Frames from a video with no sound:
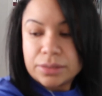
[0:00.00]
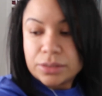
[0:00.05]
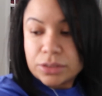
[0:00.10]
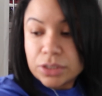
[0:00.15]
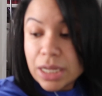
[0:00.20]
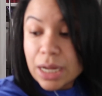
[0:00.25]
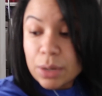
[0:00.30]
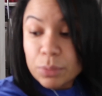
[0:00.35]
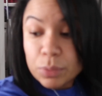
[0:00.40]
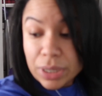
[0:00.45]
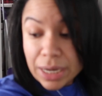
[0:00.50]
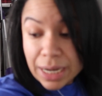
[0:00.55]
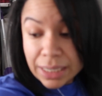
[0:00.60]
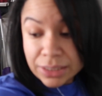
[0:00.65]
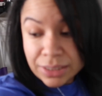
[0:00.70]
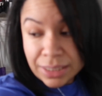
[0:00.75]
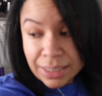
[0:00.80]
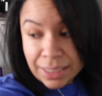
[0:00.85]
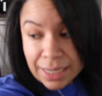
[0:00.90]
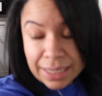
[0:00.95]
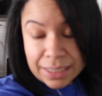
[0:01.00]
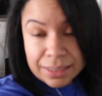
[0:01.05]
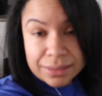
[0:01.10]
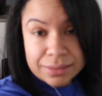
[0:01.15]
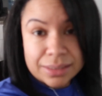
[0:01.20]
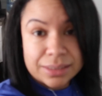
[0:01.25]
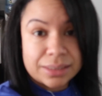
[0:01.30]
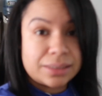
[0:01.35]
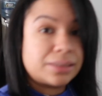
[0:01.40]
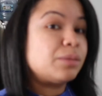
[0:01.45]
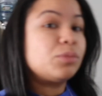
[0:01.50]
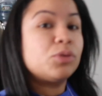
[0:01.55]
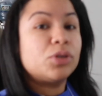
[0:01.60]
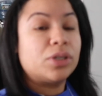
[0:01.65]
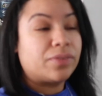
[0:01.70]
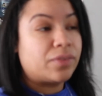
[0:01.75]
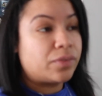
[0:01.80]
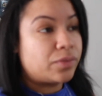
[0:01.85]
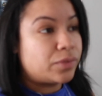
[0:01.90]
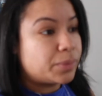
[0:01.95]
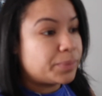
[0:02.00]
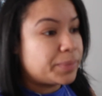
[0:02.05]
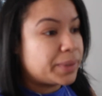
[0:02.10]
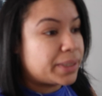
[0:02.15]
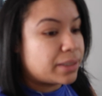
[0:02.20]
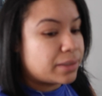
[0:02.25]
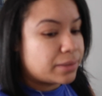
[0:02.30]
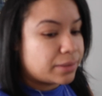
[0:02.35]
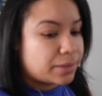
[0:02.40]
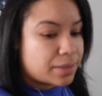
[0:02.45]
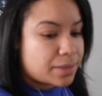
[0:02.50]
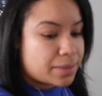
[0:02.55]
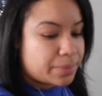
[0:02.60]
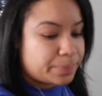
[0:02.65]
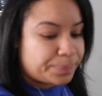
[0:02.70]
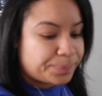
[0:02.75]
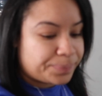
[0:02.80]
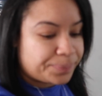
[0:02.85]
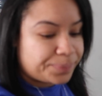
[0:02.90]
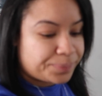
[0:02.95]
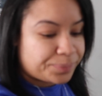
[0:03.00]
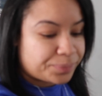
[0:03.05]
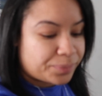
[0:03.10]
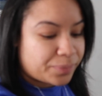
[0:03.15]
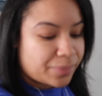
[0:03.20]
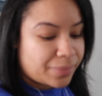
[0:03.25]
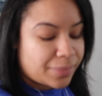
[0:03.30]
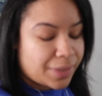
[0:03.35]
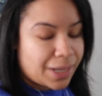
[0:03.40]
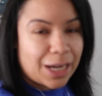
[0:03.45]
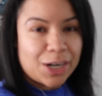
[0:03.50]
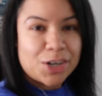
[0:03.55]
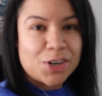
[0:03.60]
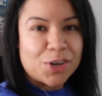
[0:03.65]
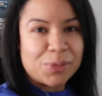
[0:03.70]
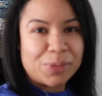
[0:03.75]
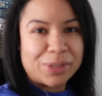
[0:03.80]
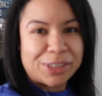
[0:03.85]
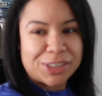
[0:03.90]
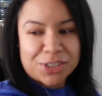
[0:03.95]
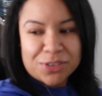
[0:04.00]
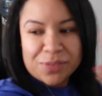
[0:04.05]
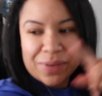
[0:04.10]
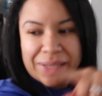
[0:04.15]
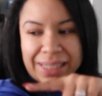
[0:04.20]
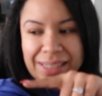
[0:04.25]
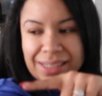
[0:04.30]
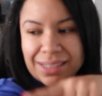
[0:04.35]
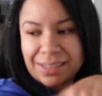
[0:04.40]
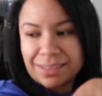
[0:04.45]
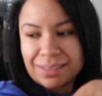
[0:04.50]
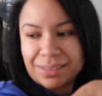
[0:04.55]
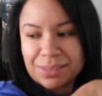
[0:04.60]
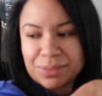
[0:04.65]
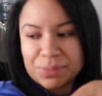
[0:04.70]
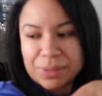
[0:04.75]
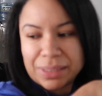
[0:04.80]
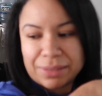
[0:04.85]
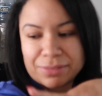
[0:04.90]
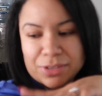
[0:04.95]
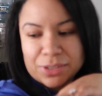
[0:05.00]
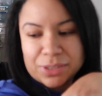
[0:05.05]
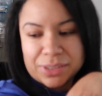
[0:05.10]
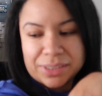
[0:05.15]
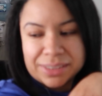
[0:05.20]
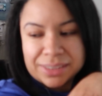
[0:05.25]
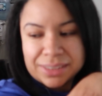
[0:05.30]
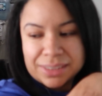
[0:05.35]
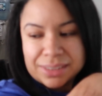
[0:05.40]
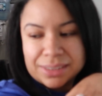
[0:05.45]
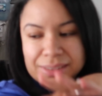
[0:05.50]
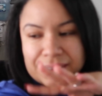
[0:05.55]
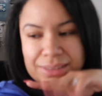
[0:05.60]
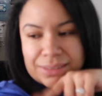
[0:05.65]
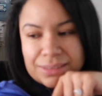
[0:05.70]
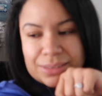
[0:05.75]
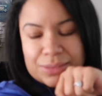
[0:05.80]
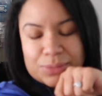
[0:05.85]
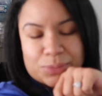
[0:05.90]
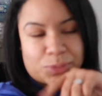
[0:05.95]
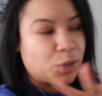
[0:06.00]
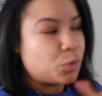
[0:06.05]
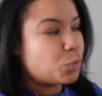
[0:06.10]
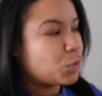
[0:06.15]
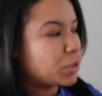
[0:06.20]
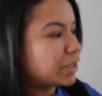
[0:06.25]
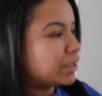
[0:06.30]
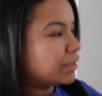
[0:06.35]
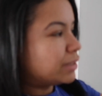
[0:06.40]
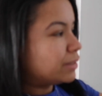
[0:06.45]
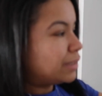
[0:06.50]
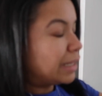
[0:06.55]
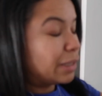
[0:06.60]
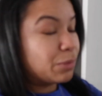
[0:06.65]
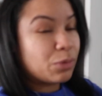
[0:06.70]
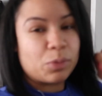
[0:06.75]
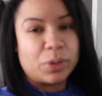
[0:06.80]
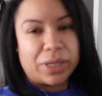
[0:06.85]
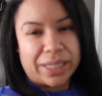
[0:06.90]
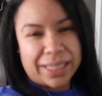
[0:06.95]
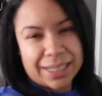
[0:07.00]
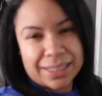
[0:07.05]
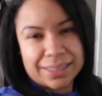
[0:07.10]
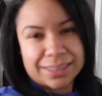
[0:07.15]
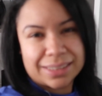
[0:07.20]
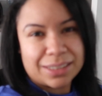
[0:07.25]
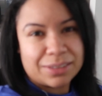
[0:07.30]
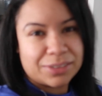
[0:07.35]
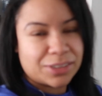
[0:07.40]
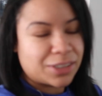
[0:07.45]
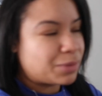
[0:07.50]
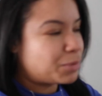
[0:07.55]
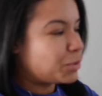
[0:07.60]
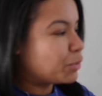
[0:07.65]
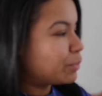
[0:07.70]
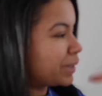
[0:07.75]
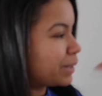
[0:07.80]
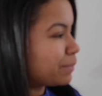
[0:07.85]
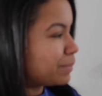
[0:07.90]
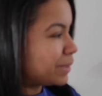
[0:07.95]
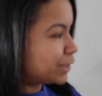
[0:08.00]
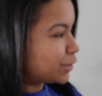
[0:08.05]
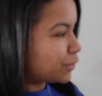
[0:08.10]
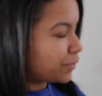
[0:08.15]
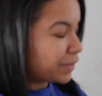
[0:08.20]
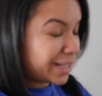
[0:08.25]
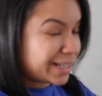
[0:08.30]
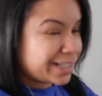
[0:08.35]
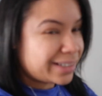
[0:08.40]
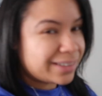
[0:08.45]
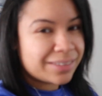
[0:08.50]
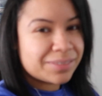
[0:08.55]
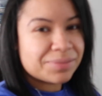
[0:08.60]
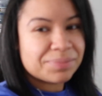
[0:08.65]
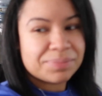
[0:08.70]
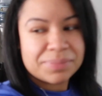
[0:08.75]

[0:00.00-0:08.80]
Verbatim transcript: so yeah we're actually liking this double living room because um i don't know we sit over here whenever we don't want to like when we're eating and stuff so we don't make a mess over there